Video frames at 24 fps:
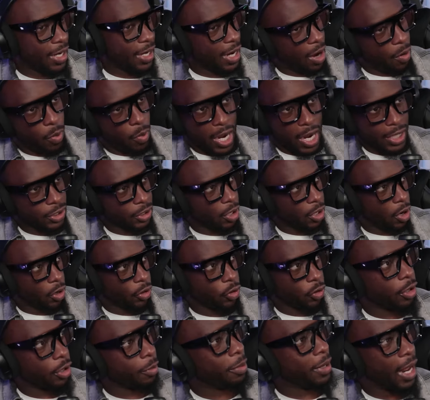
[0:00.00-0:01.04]
not watch Law and
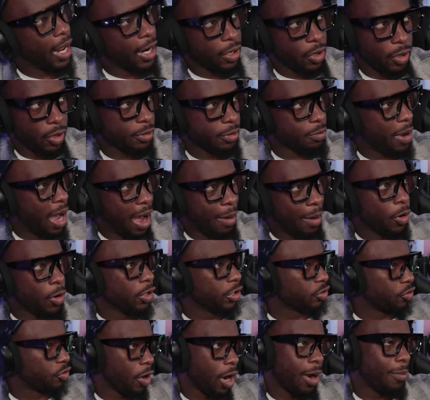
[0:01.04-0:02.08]
Order, but I know his mom or
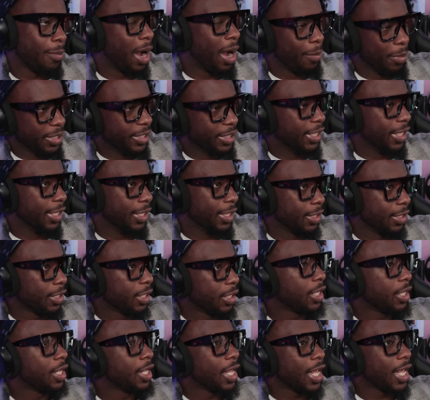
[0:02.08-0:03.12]
his grandmama did.
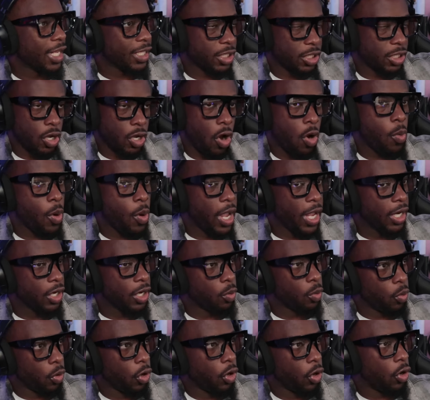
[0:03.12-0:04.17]
There's no way in the
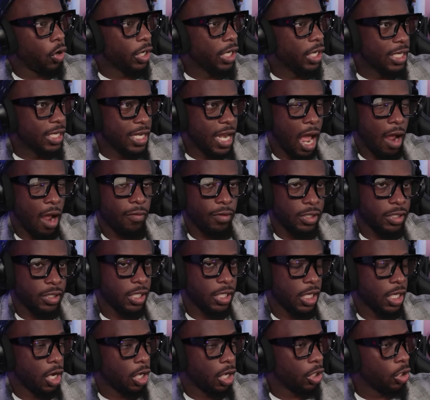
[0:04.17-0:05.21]
world he never
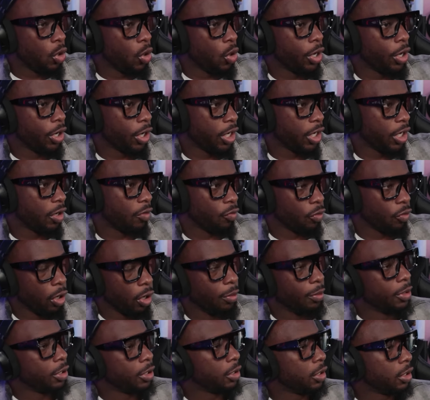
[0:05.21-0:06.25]
seen a lawyer right. in the room.
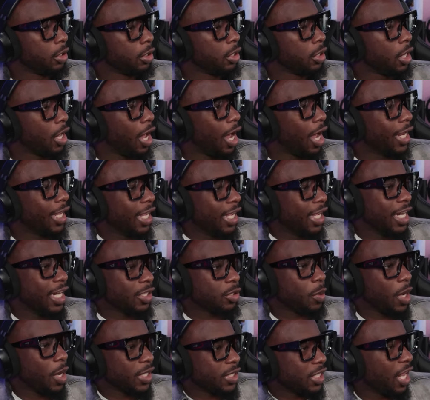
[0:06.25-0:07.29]
Again, that's
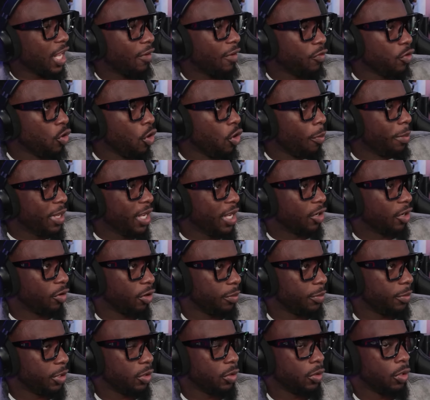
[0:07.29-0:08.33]
why I say if you're going to be a
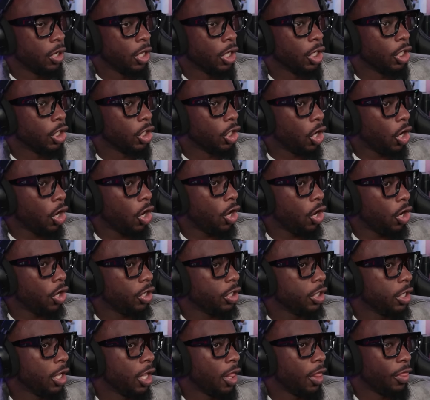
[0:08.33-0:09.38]
criminal, learn
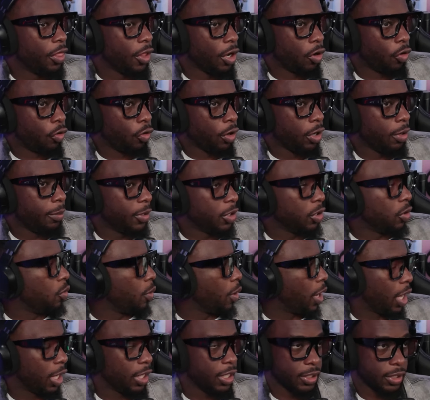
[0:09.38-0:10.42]
the criminal.
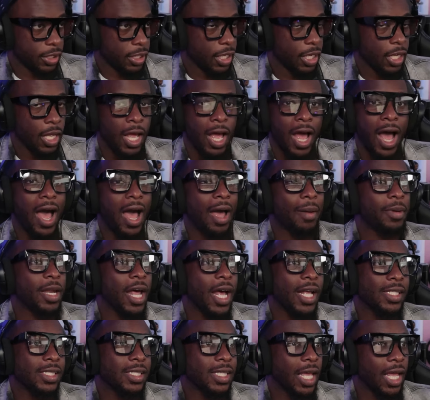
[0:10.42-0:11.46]
Way. Listen, I'm
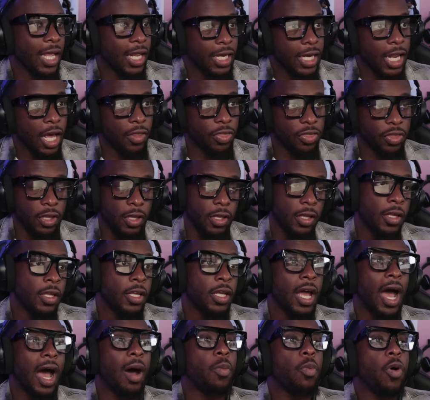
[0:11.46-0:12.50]
not learn saying nothing.
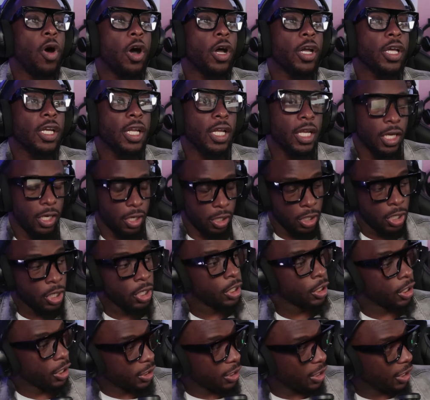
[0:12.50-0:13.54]
I'm walking in here
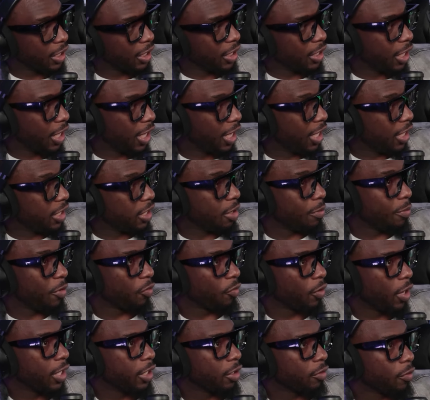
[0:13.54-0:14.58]
because again, in your
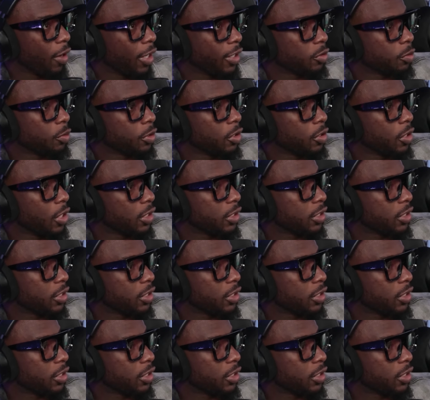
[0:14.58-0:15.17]
Miranda rights, what do they